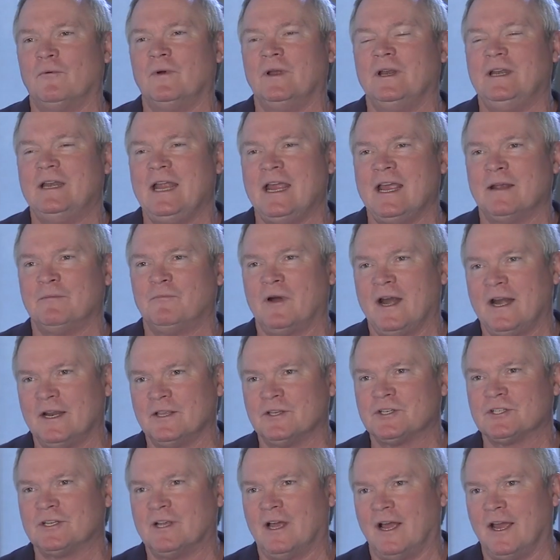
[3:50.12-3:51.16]
when Dan
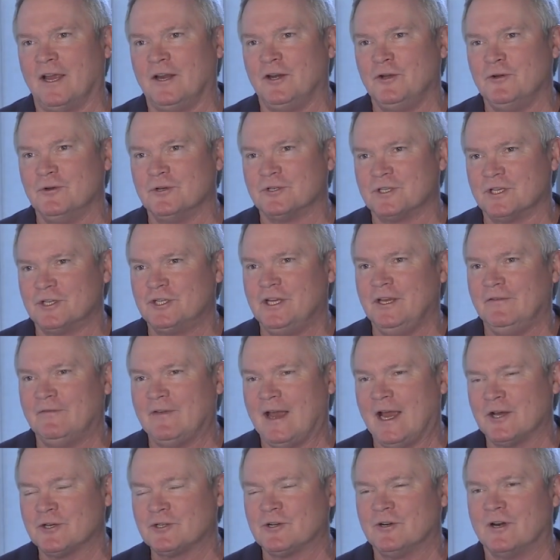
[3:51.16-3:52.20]
Brandenstein, who was the chief
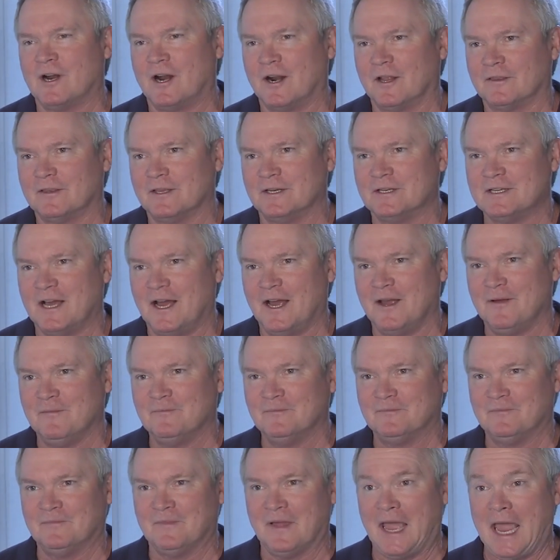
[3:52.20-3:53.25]
astronaut at the
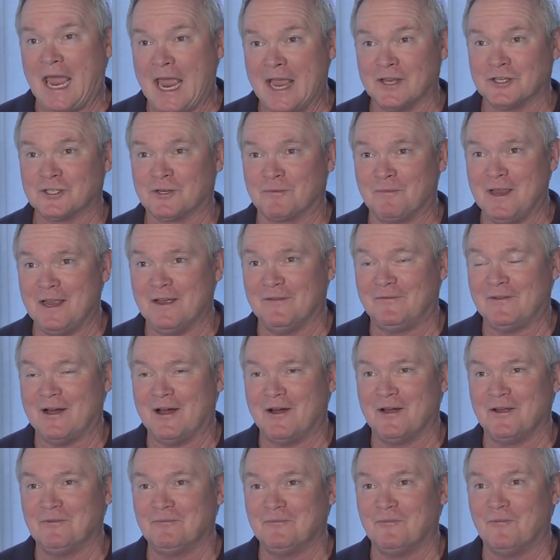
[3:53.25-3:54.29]
time, asked me if
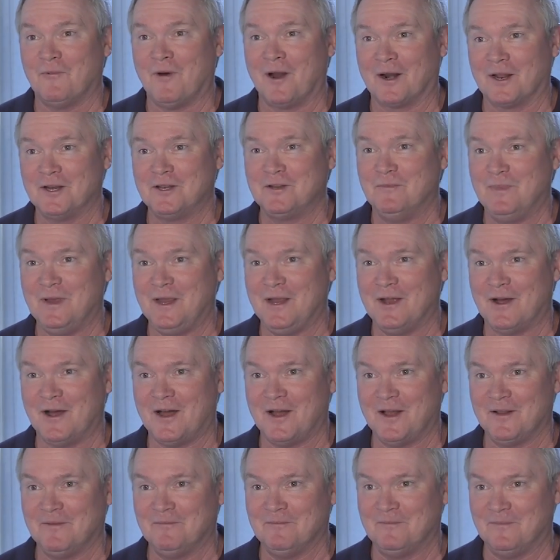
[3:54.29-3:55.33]
I wanted to be
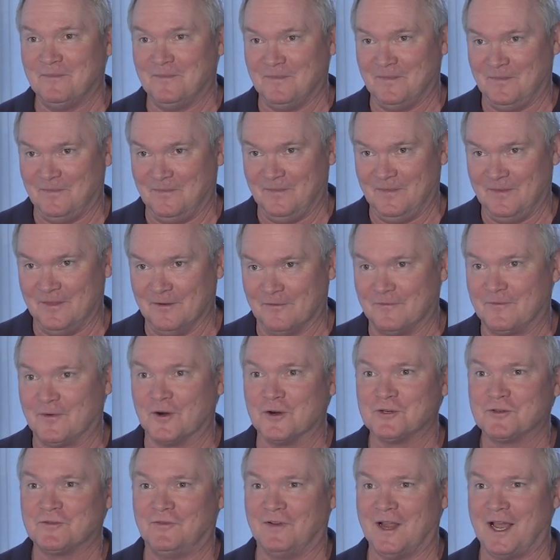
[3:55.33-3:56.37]
on the
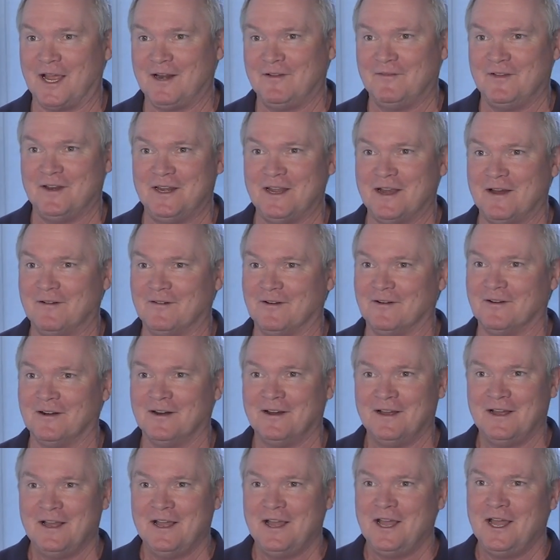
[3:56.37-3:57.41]
first flight of Endeavour.
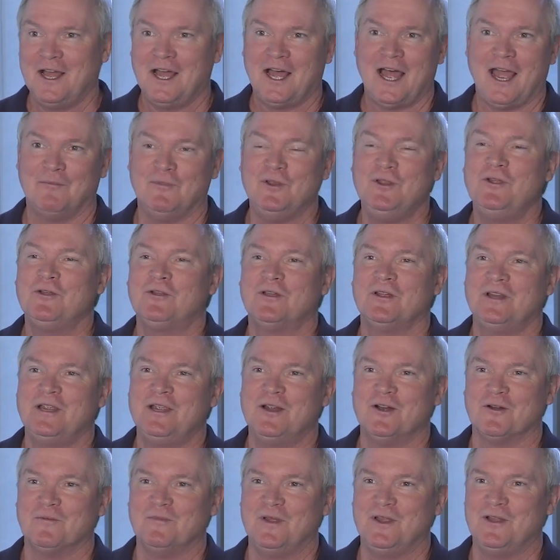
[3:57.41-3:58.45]
I mean, you could
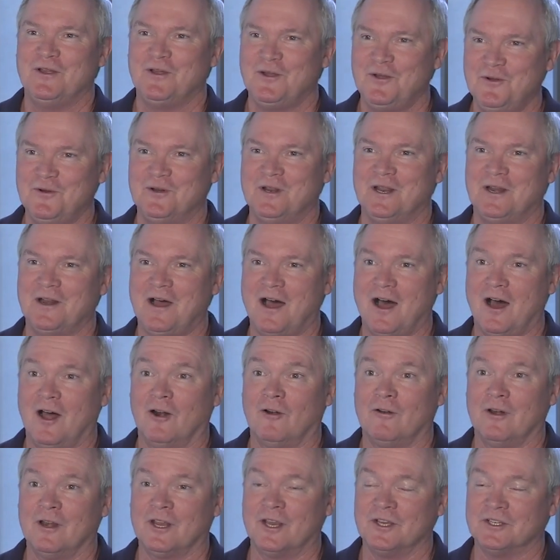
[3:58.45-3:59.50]
hear me hooting and
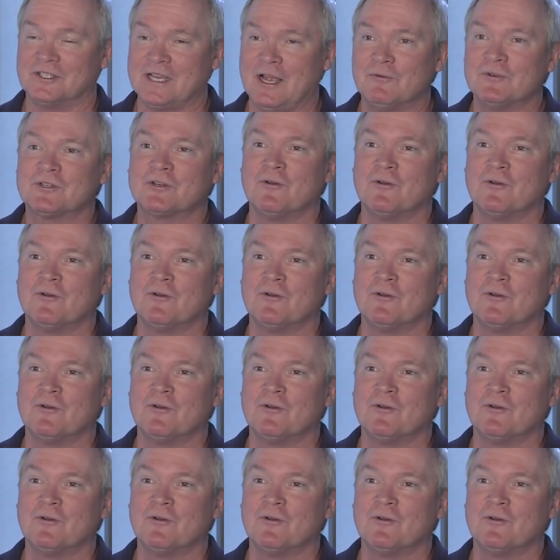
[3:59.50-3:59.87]
hollering, because that was